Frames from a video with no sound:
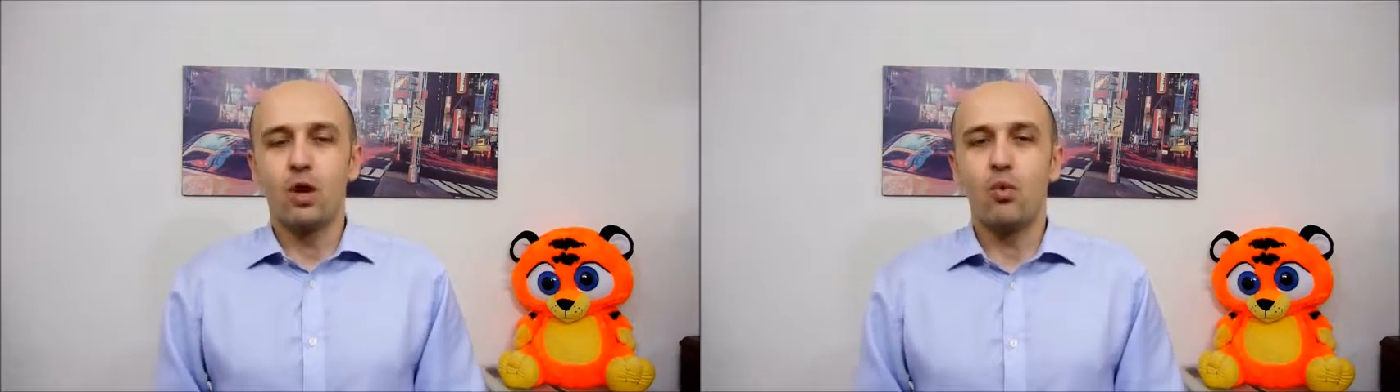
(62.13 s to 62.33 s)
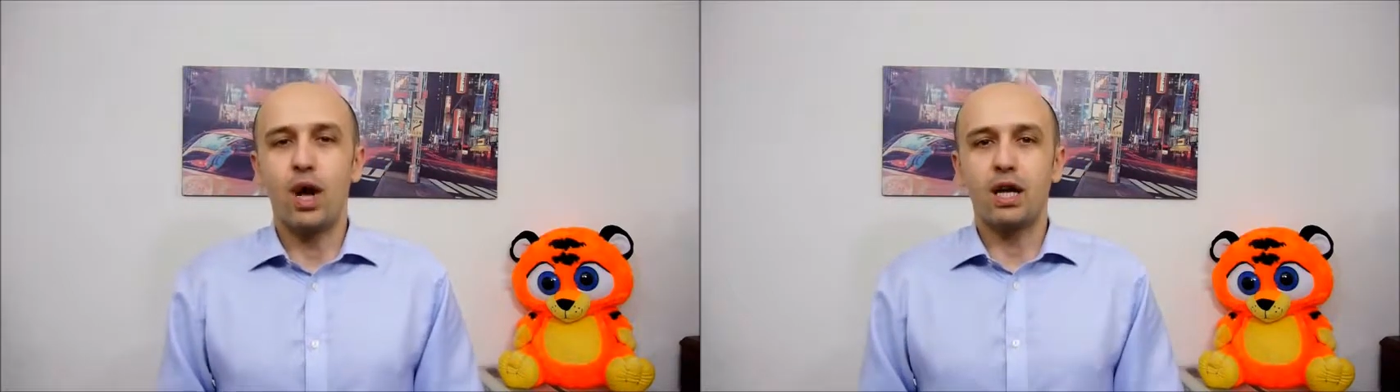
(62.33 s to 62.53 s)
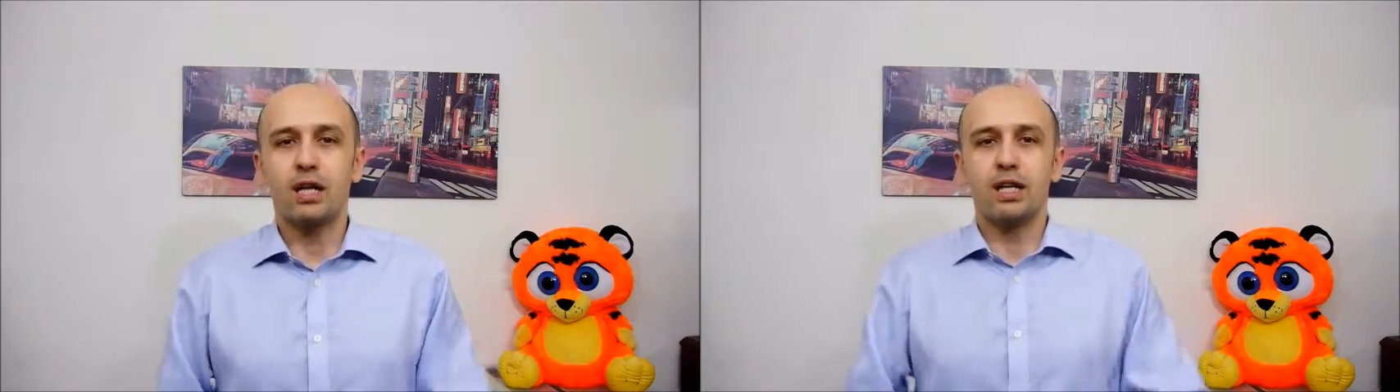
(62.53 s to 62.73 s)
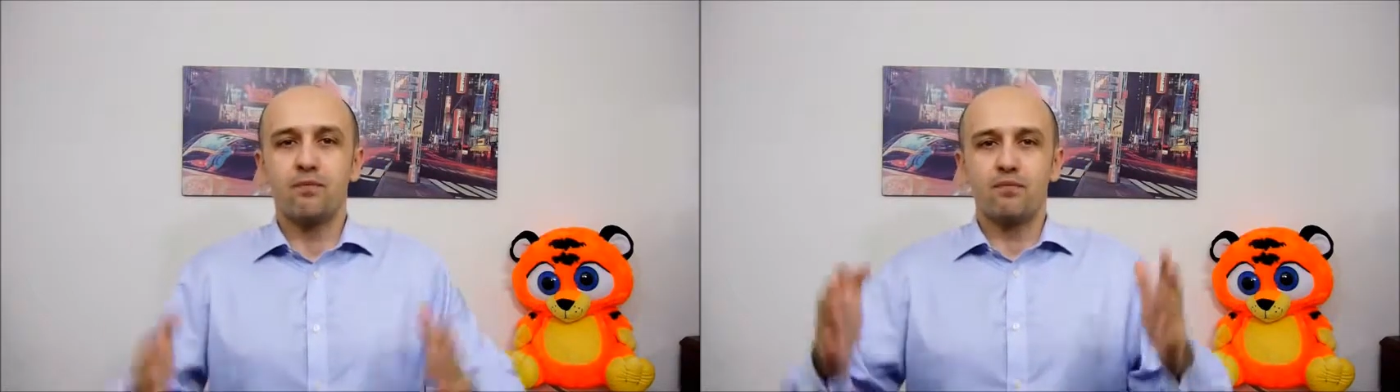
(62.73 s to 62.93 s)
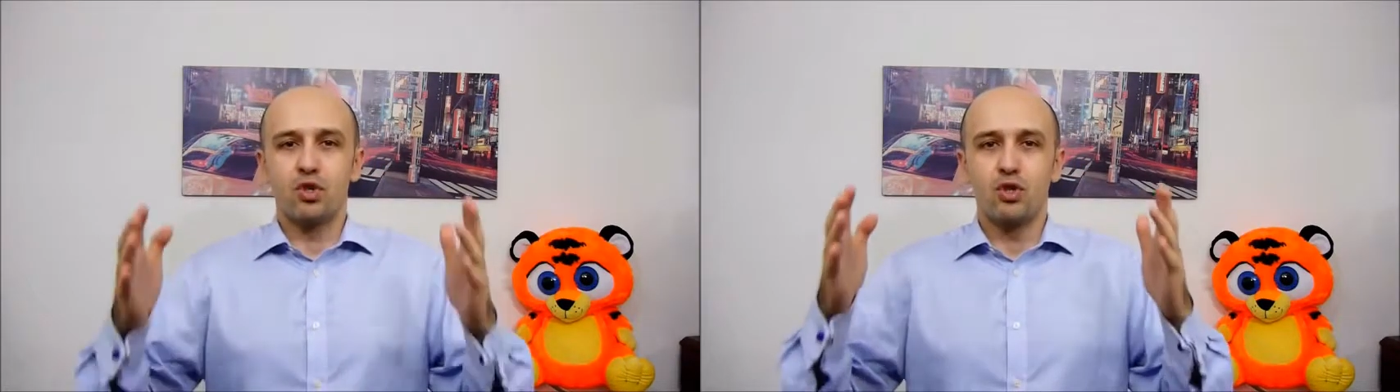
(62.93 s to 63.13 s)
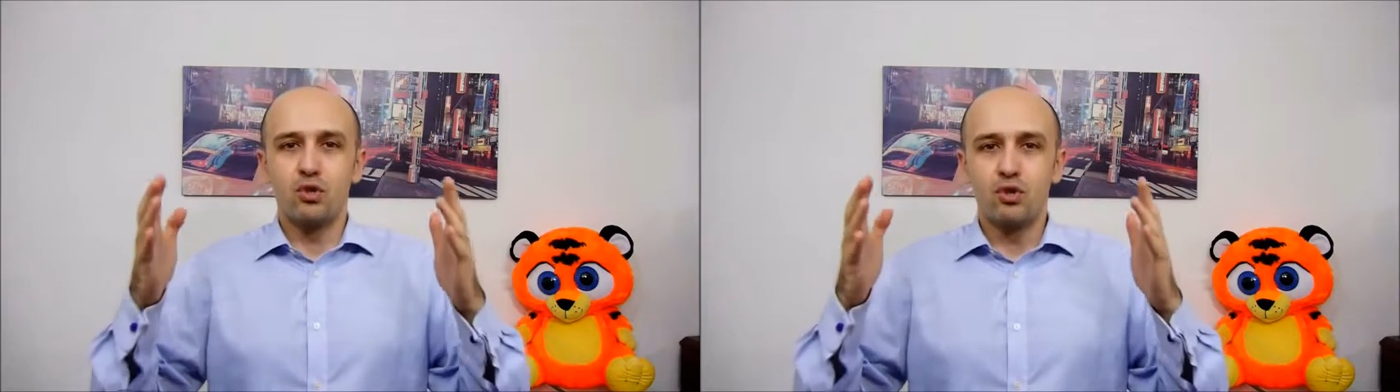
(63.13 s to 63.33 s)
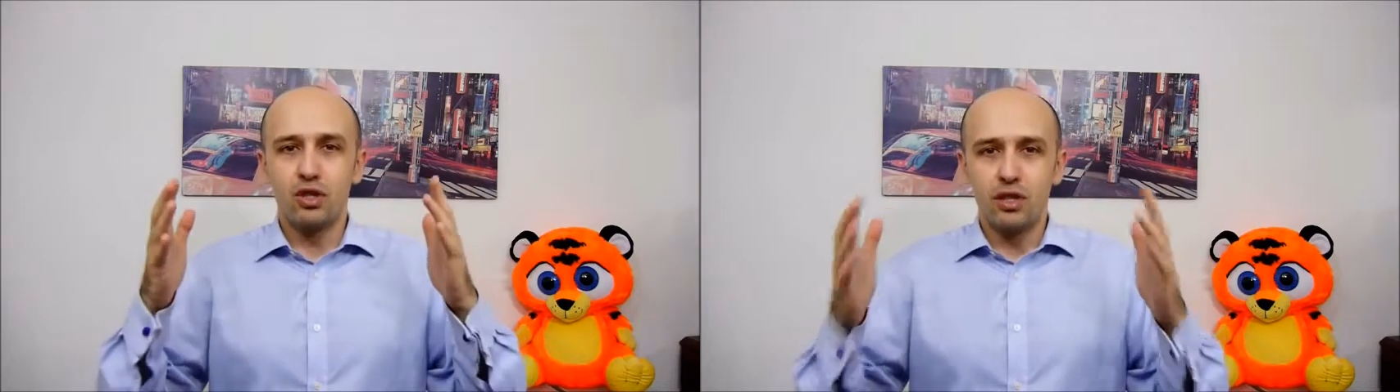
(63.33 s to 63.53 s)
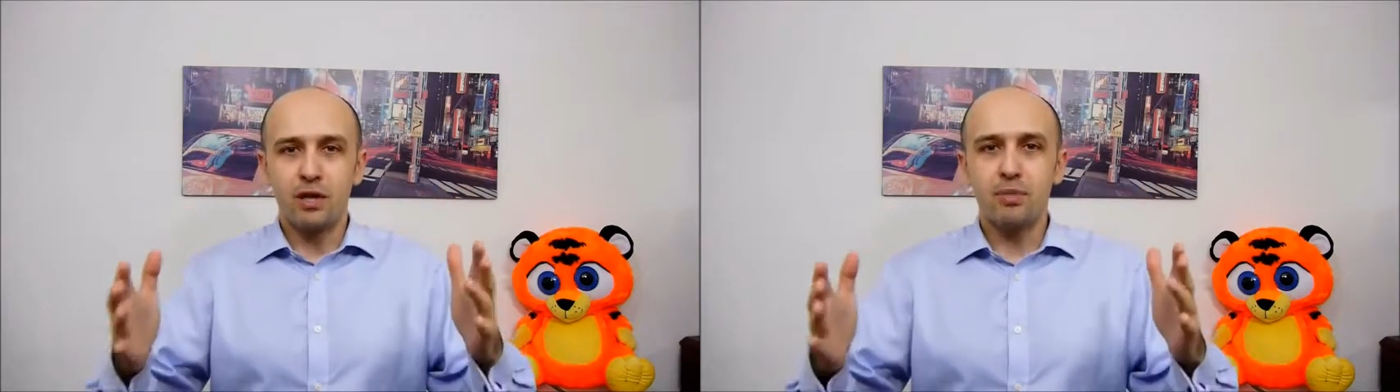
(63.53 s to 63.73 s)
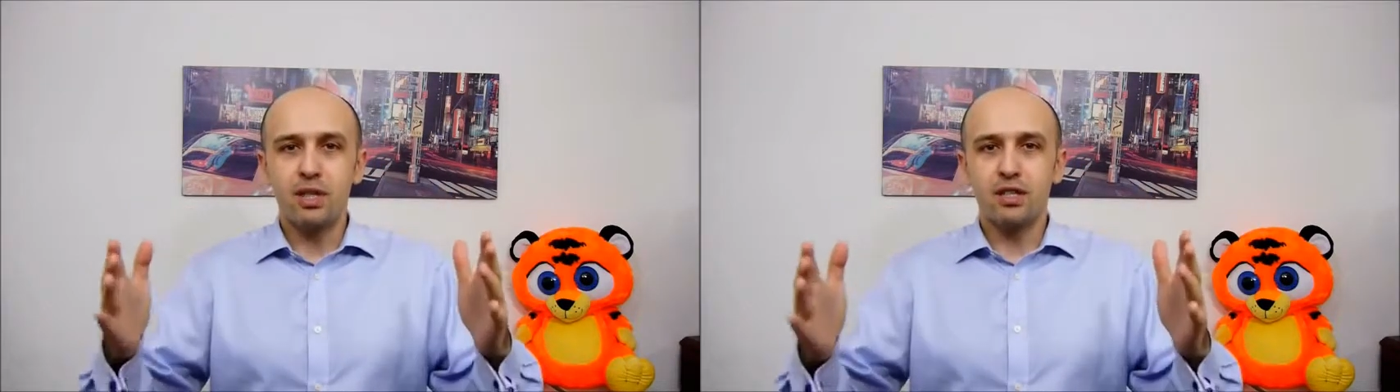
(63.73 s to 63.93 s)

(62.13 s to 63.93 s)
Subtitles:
Well, you determine